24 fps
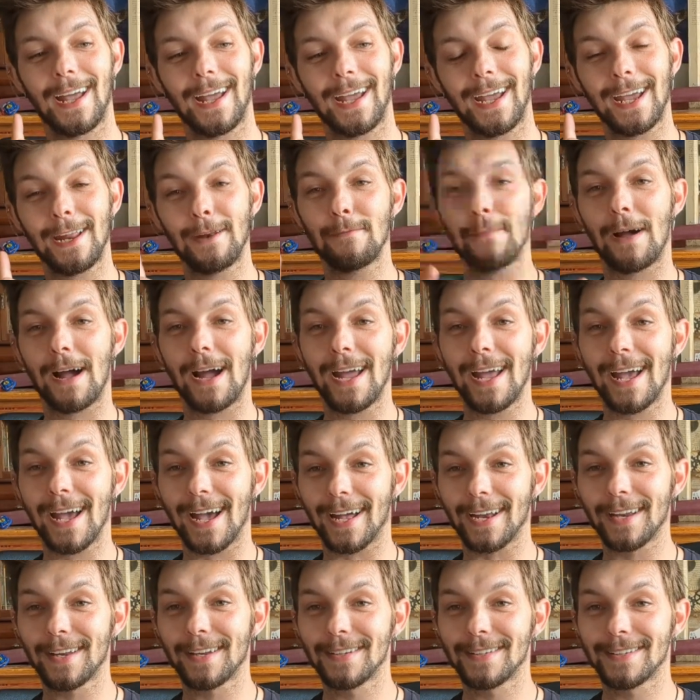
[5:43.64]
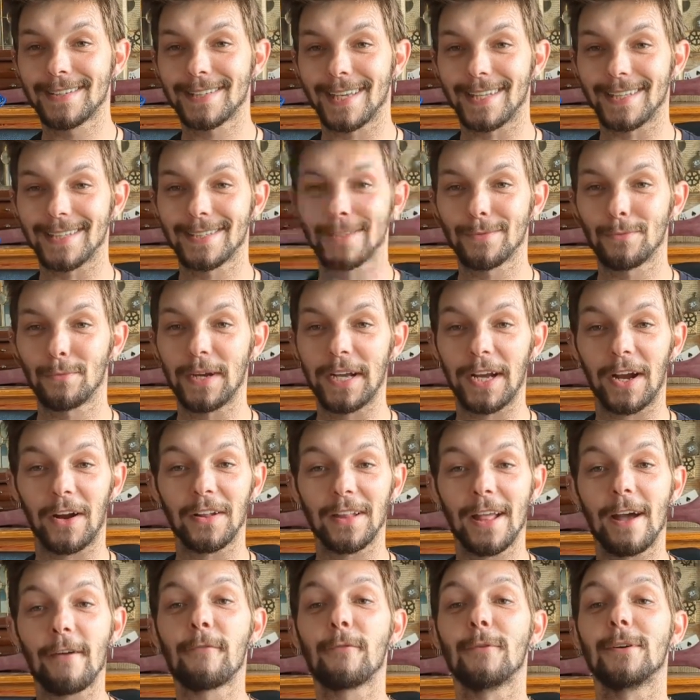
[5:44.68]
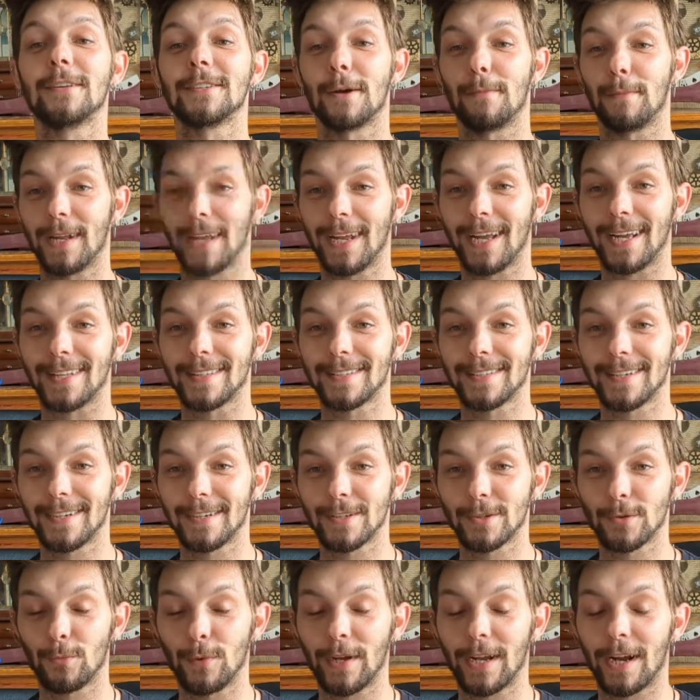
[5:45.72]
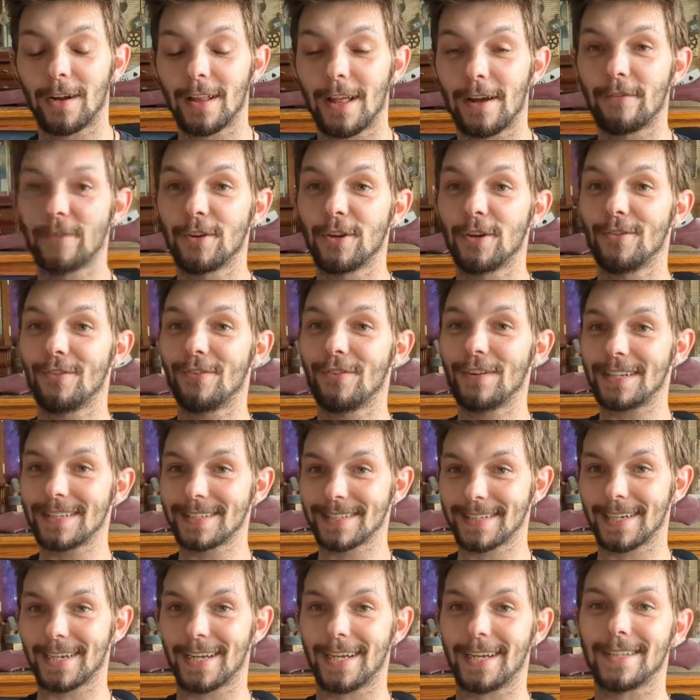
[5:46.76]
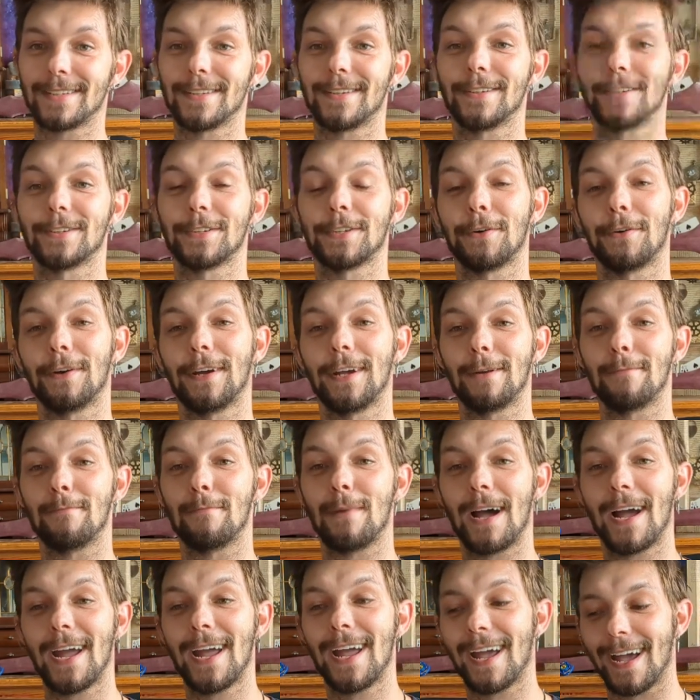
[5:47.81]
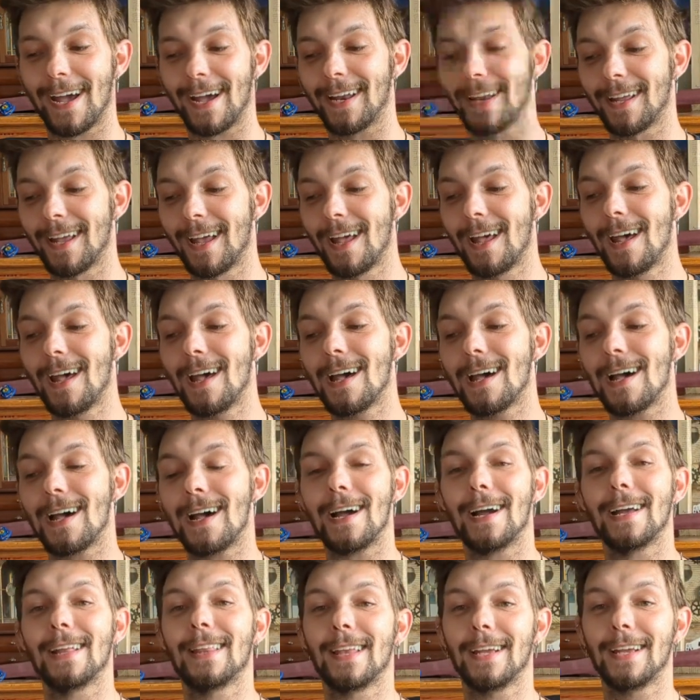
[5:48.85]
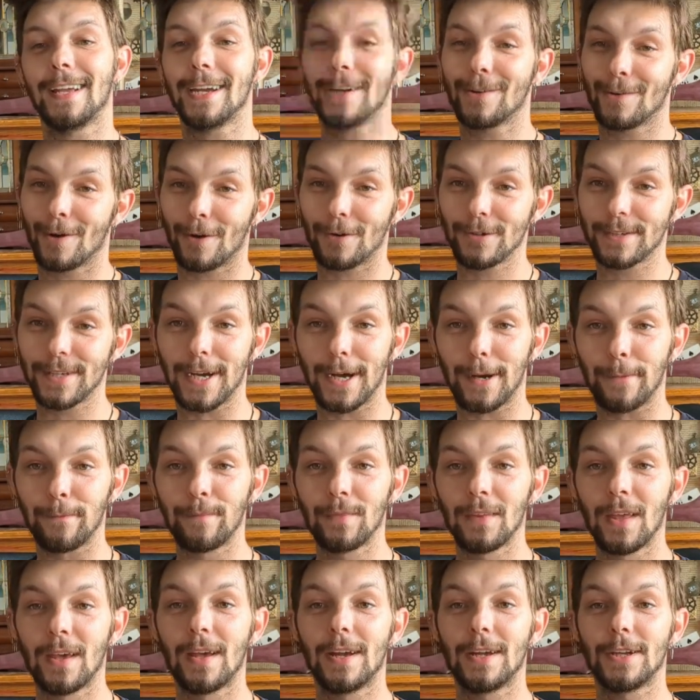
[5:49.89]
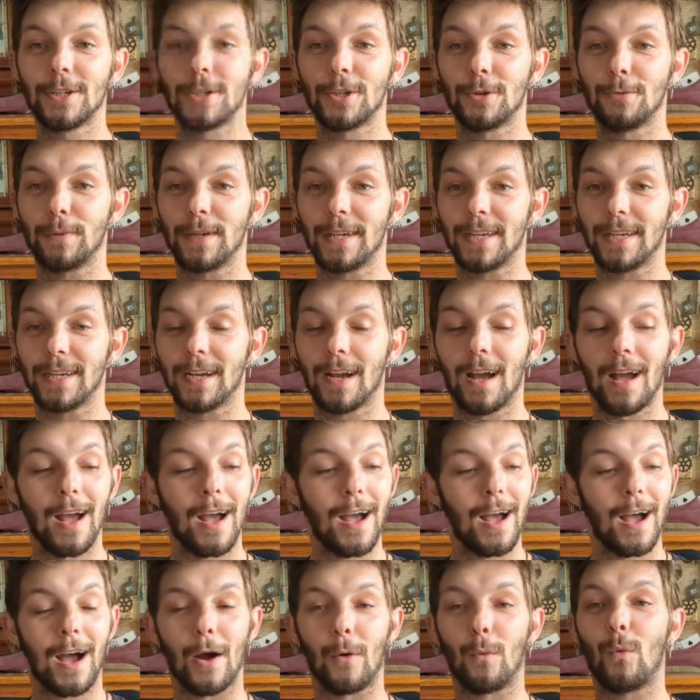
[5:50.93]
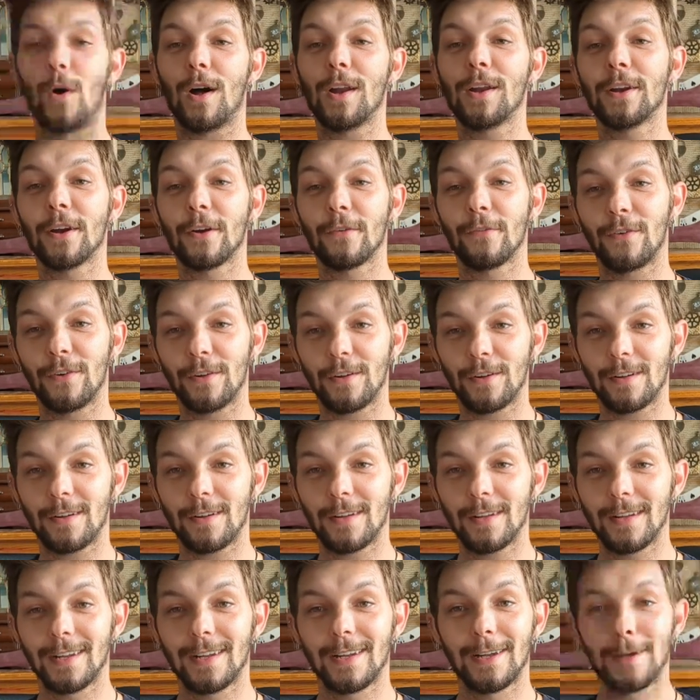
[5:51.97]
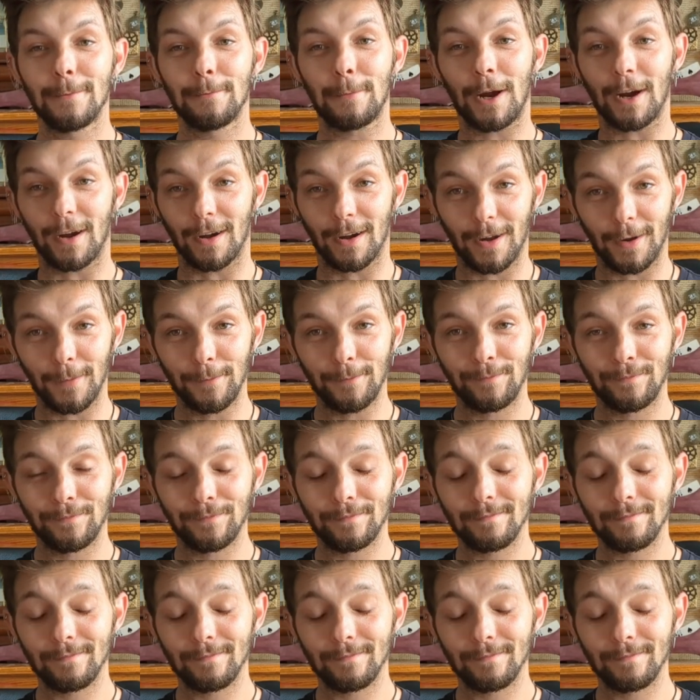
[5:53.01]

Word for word: in my head, since we are left with so many answers, we are left to fill said answers. So in my head, I think he grows up to be a wonderful partner,